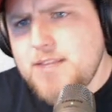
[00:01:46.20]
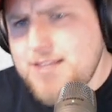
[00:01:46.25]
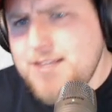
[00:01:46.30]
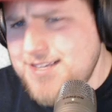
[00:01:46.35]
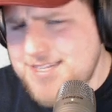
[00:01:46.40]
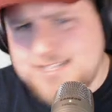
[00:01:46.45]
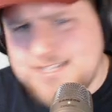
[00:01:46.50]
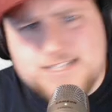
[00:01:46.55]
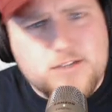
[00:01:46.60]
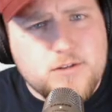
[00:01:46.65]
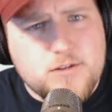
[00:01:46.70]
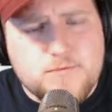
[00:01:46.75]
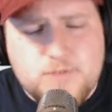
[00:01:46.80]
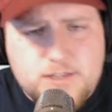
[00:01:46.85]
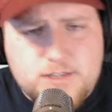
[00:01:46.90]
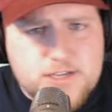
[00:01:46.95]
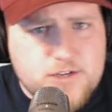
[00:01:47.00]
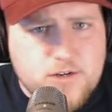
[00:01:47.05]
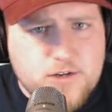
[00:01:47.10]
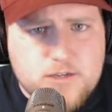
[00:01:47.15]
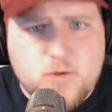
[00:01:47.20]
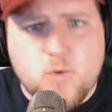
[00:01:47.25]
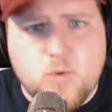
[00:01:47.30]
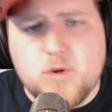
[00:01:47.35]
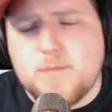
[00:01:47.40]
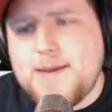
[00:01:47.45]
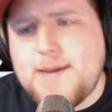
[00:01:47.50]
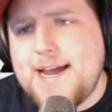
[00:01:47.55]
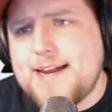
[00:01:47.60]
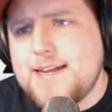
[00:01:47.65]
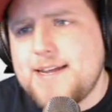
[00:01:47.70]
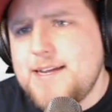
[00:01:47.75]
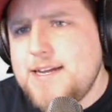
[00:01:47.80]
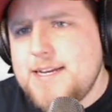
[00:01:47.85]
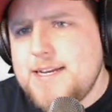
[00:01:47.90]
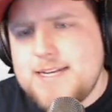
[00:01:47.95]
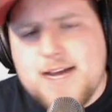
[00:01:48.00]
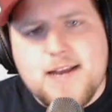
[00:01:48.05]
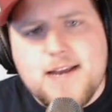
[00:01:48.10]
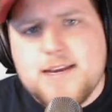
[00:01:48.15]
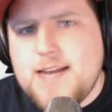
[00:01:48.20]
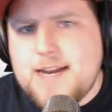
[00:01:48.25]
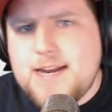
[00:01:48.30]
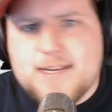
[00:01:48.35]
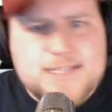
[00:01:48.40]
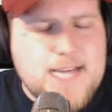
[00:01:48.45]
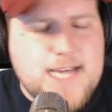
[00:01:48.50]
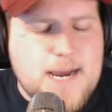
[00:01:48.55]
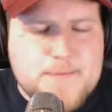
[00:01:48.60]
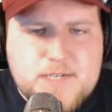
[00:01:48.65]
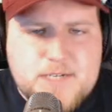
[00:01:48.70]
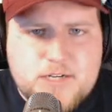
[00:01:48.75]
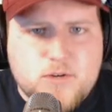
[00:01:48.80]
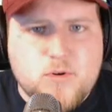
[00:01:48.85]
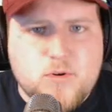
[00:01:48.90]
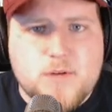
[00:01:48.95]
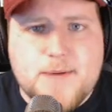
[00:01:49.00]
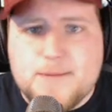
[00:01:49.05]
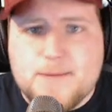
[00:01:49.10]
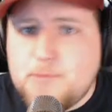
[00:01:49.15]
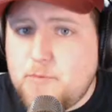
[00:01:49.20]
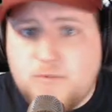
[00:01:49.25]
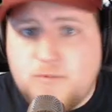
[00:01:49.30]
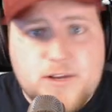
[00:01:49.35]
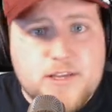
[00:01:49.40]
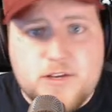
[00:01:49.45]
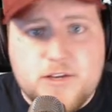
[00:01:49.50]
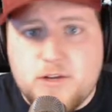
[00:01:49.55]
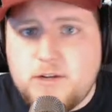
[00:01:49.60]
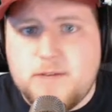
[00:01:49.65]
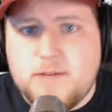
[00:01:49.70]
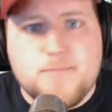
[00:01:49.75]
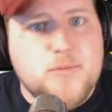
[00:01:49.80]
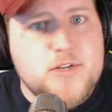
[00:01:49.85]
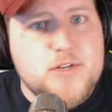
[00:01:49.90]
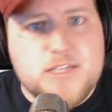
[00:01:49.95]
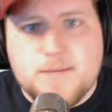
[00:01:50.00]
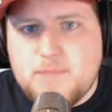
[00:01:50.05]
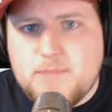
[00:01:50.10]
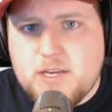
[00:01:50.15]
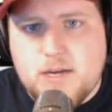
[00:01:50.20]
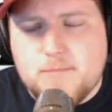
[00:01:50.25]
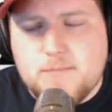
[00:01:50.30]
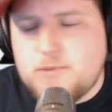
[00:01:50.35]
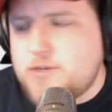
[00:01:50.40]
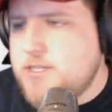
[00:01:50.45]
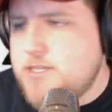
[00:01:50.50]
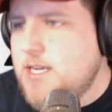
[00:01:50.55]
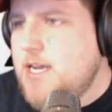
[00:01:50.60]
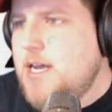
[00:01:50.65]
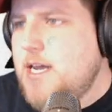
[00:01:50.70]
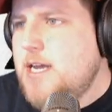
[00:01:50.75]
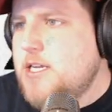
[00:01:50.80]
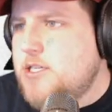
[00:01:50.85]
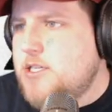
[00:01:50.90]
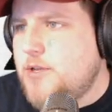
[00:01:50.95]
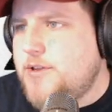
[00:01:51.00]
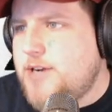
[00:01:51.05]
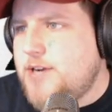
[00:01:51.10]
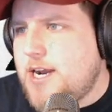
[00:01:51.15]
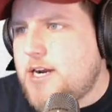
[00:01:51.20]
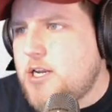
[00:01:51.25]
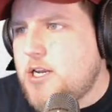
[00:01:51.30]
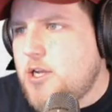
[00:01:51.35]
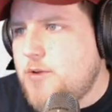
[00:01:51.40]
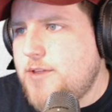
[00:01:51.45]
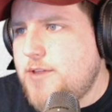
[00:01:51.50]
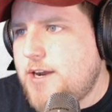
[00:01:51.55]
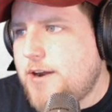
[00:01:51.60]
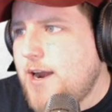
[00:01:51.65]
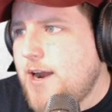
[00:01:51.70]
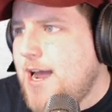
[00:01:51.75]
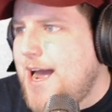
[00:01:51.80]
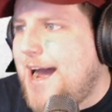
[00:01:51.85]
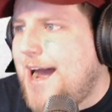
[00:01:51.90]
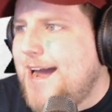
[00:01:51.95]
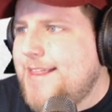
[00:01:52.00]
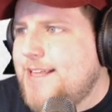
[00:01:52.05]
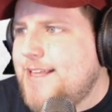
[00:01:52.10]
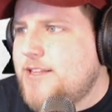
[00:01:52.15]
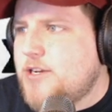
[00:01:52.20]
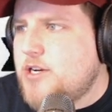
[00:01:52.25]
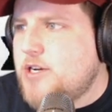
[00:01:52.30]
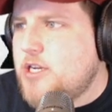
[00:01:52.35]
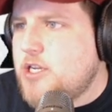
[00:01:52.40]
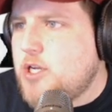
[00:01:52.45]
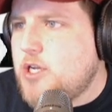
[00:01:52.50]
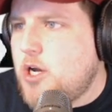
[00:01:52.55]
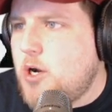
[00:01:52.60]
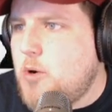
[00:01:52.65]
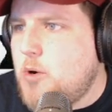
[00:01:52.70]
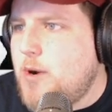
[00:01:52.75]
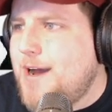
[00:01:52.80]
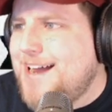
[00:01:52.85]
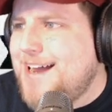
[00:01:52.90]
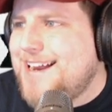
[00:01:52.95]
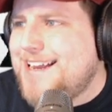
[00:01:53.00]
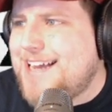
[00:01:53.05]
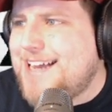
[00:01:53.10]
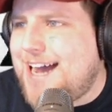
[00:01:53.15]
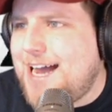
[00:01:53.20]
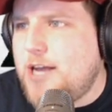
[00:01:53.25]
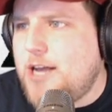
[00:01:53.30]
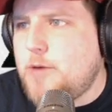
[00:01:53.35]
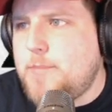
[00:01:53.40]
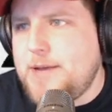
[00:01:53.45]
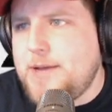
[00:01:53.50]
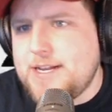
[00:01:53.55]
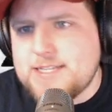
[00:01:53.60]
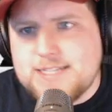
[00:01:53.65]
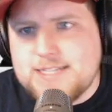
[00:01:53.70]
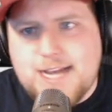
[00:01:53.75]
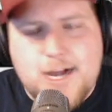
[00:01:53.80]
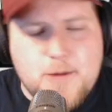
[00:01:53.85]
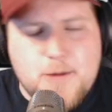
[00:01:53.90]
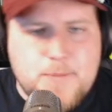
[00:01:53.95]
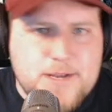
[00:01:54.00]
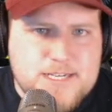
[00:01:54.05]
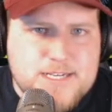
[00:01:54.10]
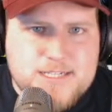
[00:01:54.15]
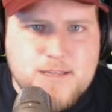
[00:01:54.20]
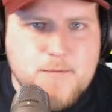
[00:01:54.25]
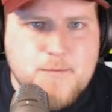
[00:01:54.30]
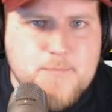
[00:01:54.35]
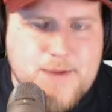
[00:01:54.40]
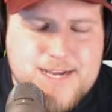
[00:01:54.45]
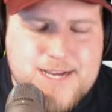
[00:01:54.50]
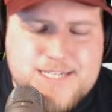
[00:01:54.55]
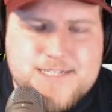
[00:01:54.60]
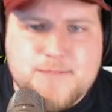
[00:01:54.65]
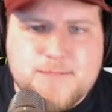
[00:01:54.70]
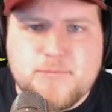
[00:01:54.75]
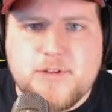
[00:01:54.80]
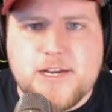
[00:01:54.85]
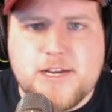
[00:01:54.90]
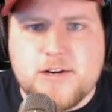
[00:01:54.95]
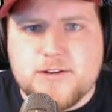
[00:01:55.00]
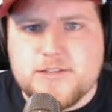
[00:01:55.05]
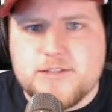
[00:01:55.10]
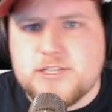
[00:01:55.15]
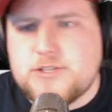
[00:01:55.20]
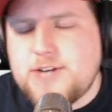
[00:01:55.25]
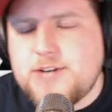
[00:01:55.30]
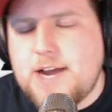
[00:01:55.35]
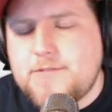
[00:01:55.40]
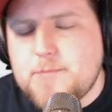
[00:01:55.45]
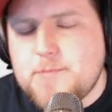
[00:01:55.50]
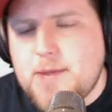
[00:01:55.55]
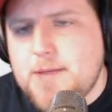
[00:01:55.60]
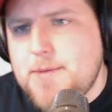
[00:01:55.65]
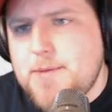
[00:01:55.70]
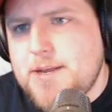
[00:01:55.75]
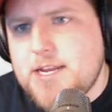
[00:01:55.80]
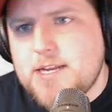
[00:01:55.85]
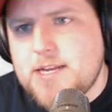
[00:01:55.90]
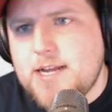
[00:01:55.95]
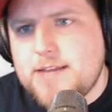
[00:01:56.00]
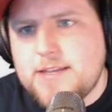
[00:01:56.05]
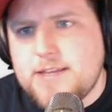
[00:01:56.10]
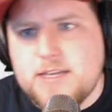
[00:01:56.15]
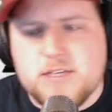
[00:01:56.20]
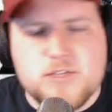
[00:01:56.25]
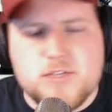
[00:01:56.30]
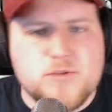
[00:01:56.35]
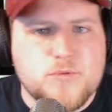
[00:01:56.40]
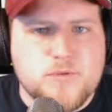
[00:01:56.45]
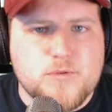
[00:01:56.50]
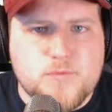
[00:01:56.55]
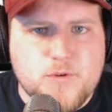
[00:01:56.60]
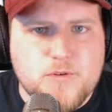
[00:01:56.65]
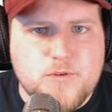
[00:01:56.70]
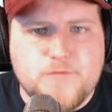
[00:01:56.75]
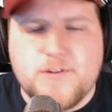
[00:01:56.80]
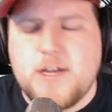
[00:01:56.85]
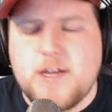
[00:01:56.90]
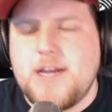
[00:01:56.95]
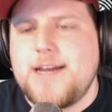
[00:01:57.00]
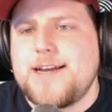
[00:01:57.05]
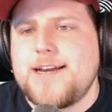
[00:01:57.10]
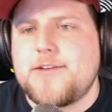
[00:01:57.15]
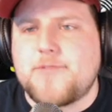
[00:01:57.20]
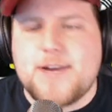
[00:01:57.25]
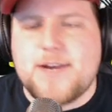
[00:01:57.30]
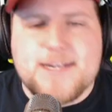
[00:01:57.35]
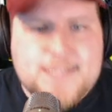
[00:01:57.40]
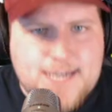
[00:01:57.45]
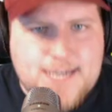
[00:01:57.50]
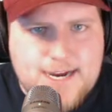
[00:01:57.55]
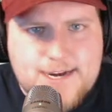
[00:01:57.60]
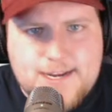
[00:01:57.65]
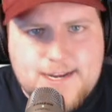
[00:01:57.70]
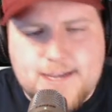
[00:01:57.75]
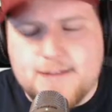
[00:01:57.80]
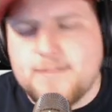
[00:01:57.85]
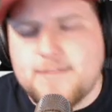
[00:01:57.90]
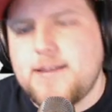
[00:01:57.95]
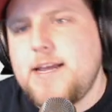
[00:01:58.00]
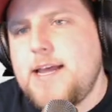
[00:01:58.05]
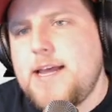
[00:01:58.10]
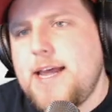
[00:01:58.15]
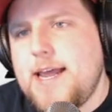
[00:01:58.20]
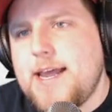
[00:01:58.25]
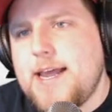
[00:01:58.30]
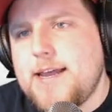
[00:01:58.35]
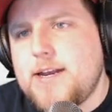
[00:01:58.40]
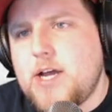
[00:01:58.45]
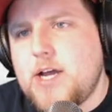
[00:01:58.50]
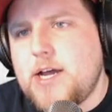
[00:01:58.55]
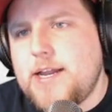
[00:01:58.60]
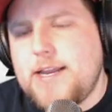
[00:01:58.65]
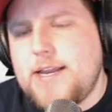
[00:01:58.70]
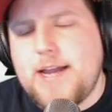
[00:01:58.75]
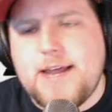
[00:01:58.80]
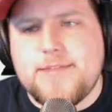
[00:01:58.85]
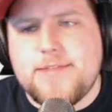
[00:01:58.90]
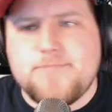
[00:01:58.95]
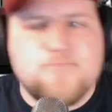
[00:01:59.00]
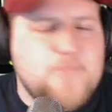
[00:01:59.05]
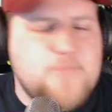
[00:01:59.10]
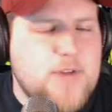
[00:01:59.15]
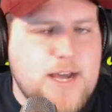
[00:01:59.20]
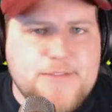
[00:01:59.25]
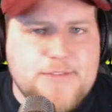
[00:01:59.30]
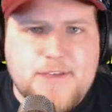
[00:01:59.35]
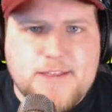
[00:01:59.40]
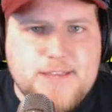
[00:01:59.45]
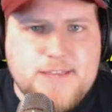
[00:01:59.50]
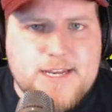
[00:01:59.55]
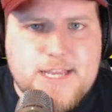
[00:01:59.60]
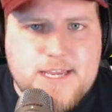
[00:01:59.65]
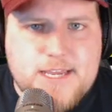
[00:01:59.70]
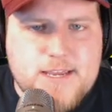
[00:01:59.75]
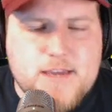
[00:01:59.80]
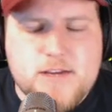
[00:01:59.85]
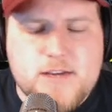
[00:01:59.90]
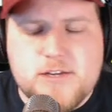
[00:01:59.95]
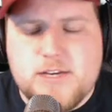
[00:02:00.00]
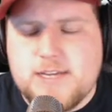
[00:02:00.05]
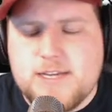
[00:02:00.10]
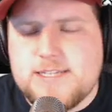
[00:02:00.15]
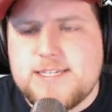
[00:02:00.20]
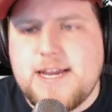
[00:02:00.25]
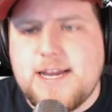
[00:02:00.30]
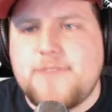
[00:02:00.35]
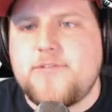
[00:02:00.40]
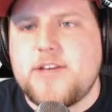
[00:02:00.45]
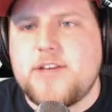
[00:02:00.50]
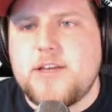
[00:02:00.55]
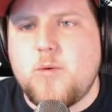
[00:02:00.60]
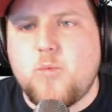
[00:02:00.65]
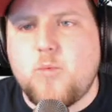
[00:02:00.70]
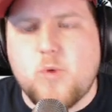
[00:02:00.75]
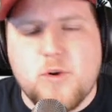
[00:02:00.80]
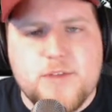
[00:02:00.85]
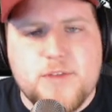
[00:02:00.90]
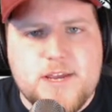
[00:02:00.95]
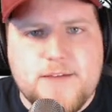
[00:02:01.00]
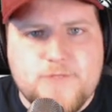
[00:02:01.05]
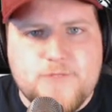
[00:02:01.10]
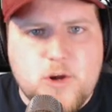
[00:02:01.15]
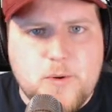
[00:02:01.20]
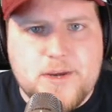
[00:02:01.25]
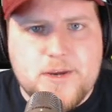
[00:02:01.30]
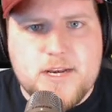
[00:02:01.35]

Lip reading: He's still a really good quarterback. Not a top-tier quarterback, but really good. Puts up the numbers, so they're not going to go there. I think they're going to go Kyle Pitts. Kyle Pitts, the best player in this draft, in my opinion. I think he's through the roof. Great tight end. And I think that he is definitely worthy of going